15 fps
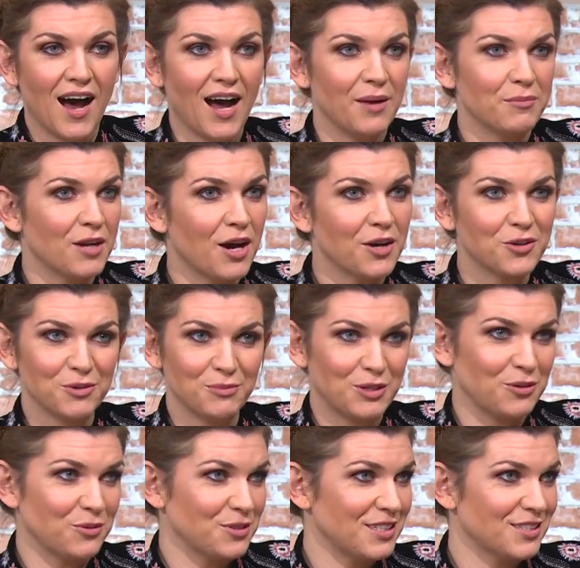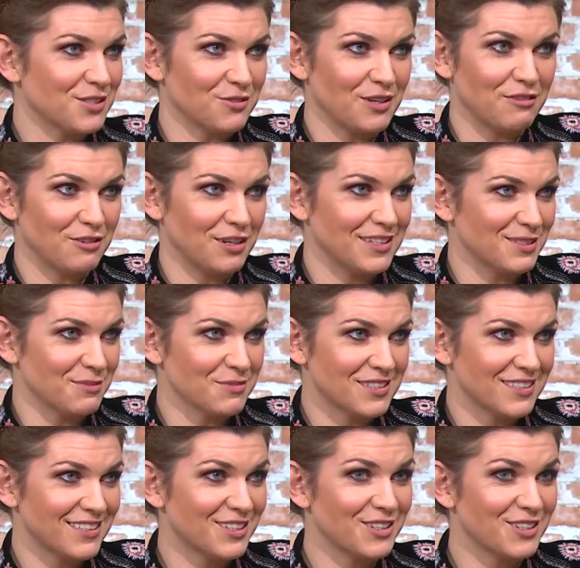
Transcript: I'm not going to be going into the referendums.